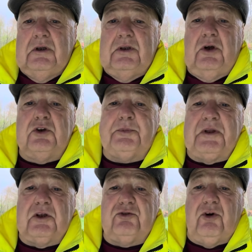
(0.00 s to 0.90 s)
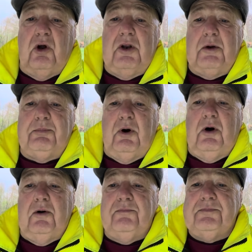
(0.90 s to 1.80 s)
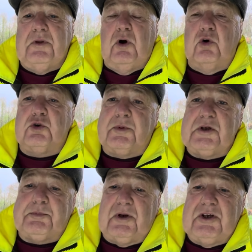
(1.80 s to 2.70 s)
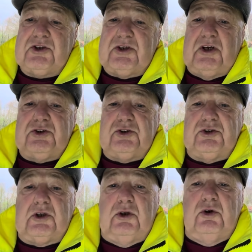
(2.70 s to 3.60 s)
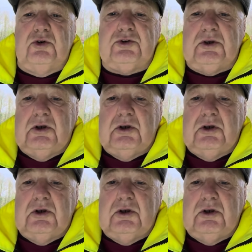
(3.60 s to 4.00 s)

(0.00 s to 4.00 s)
the hospital's falling apart, Uxbridge police station's closed.